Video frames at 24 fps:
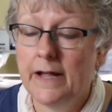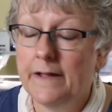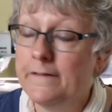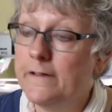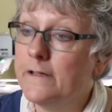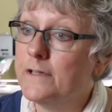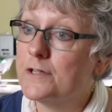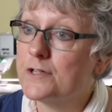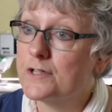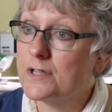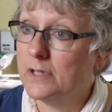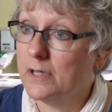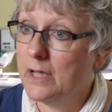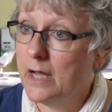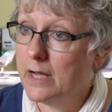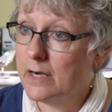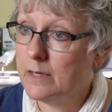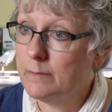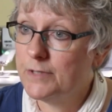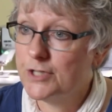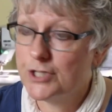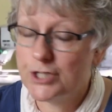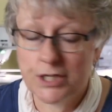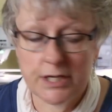And then there's a
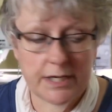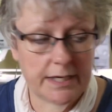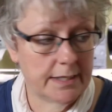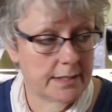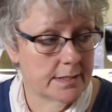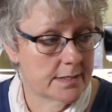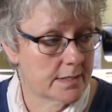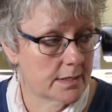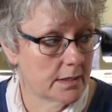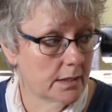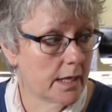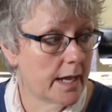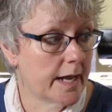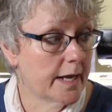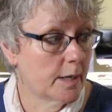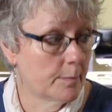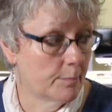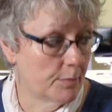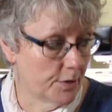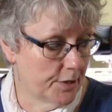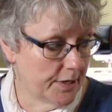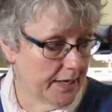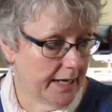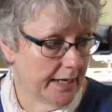lot of machines
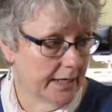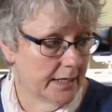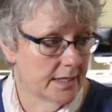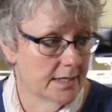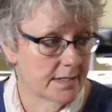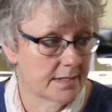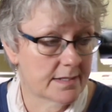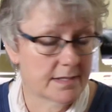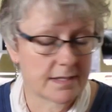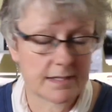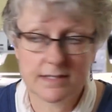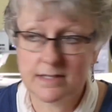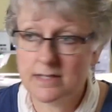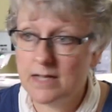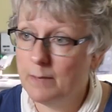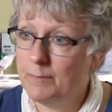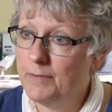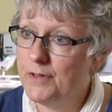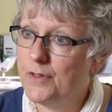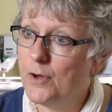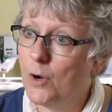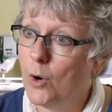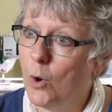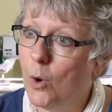like Bernina's,
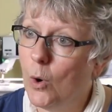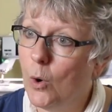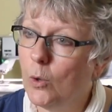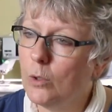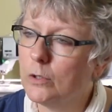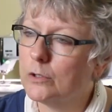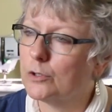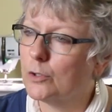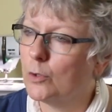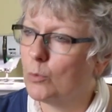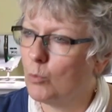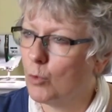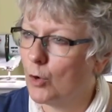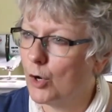some of the older